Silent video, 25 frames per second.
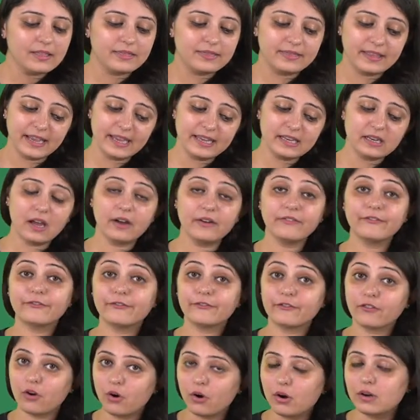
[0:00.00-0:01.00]
Then,
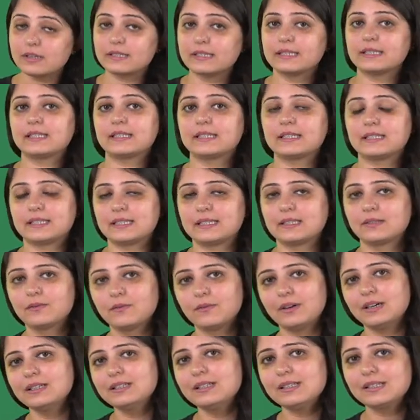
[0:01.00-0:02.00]
of course,
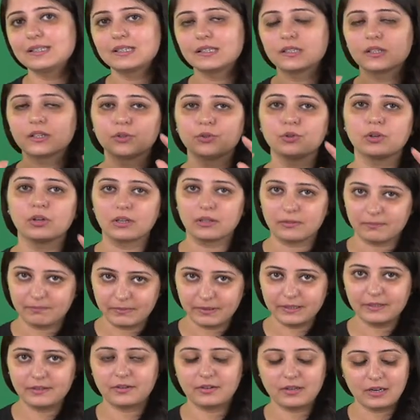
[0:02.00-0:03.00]
once you are a
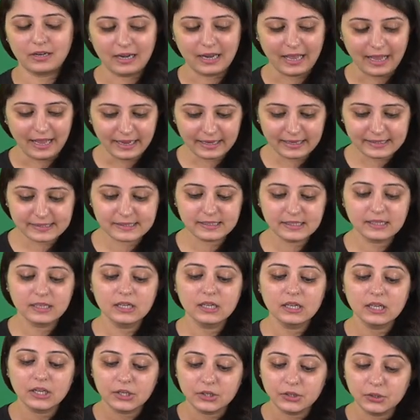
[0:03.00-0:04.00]
bit relaxed,
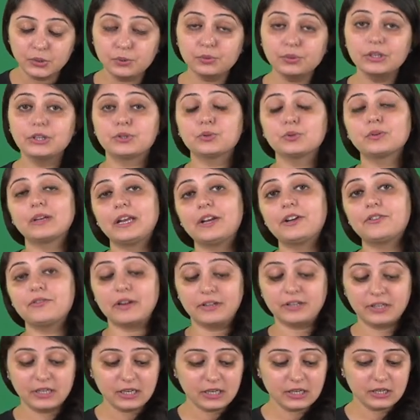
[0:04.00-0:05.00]
you need to get
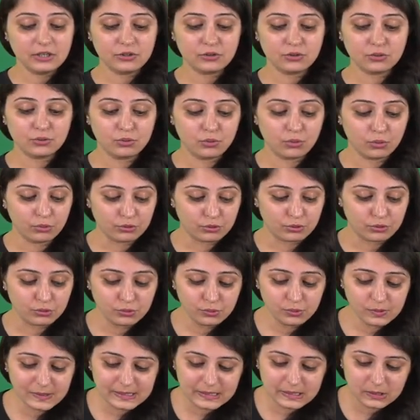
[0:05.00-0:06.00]
ready to go
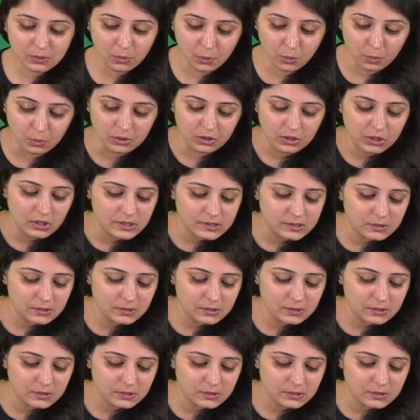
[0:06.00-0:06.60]
to school.